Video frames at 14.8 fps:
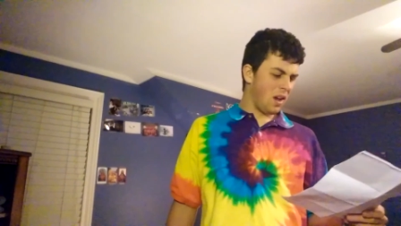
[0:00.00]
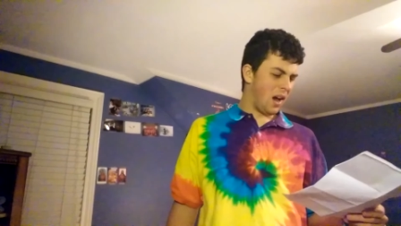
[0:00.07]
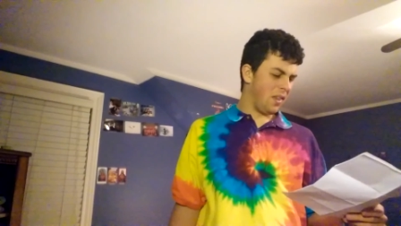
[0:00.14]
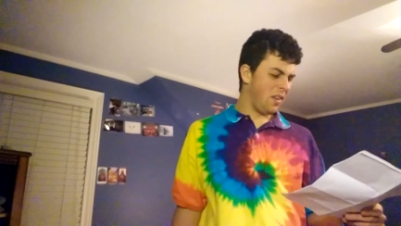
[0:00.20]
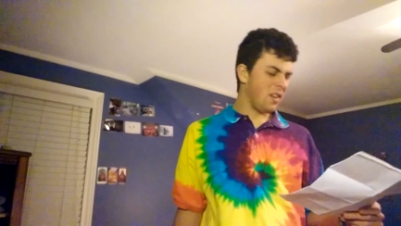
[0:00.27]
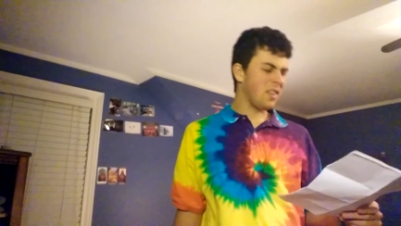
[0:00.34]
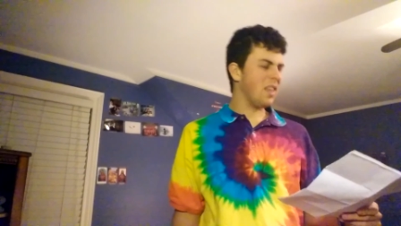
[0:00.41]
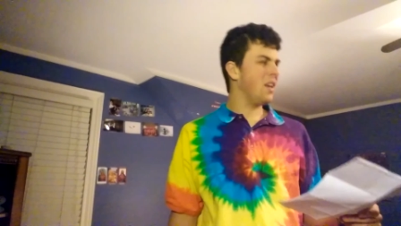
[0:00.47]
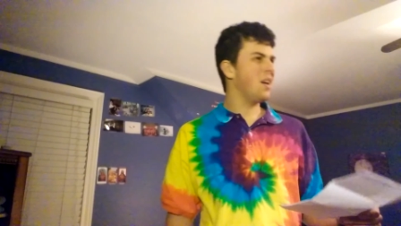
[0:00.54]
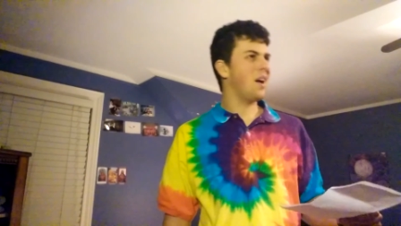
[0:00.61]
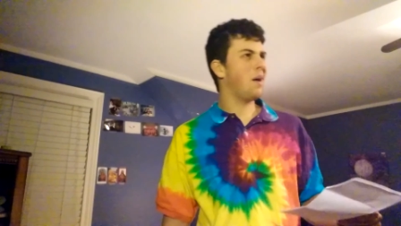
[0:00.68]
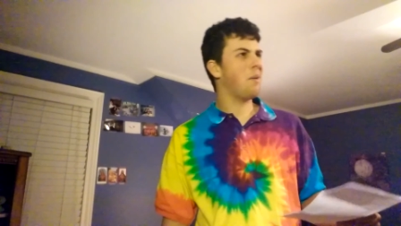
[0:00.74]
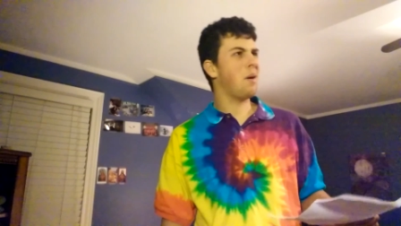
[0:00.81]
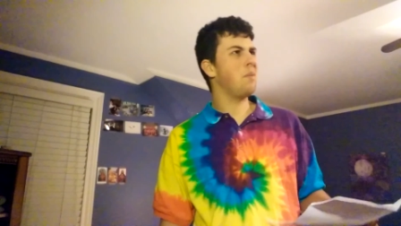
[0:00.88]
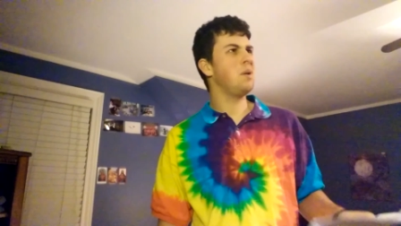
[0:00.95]
I think that
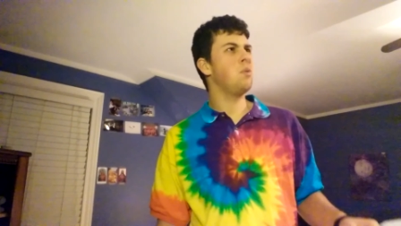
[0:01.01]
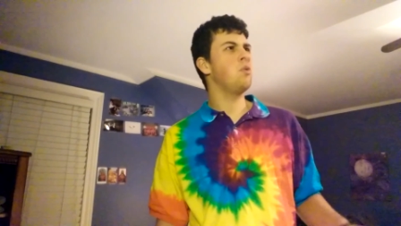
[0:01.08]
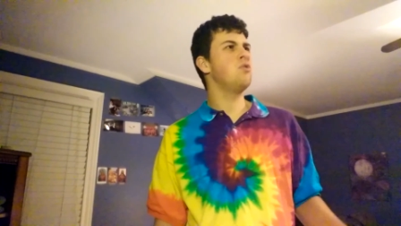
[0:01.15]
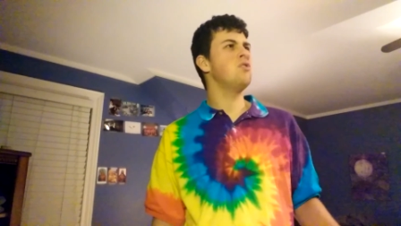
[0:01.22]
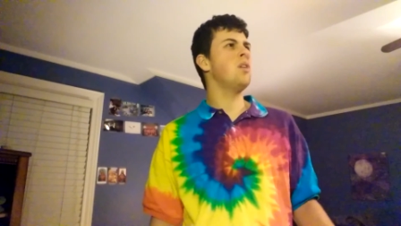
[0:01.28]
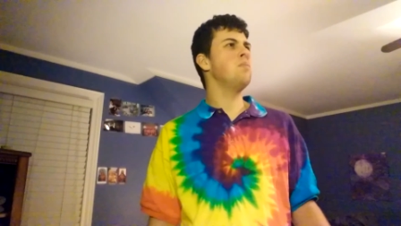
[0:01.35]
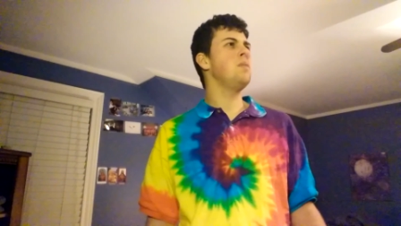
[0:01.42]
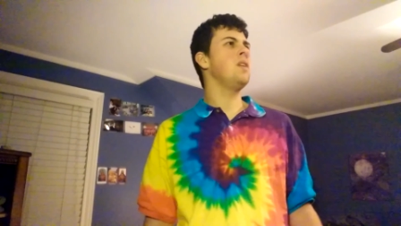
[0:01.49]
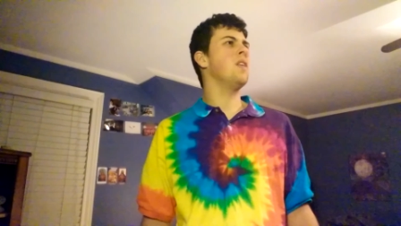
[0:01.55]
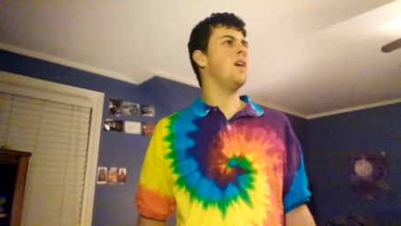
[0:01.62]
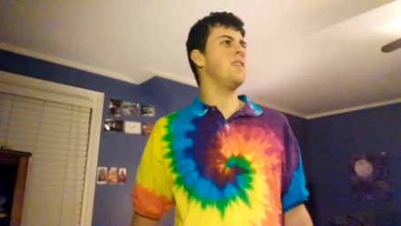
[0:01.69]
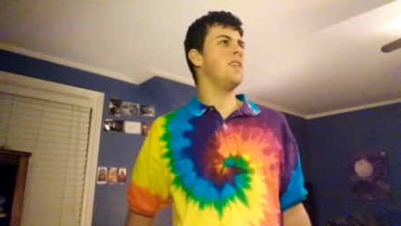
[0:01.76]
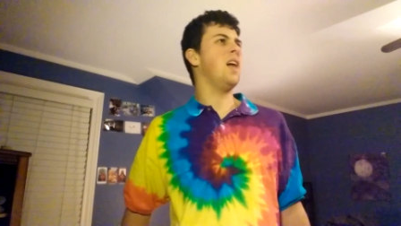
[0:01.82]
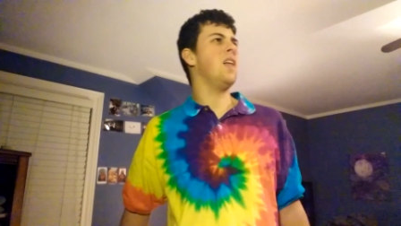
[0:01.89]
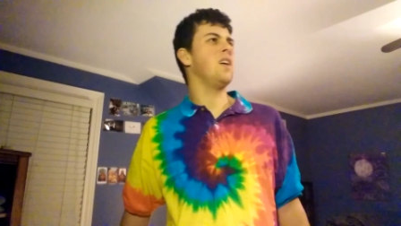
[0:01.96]
I mean it was something like that.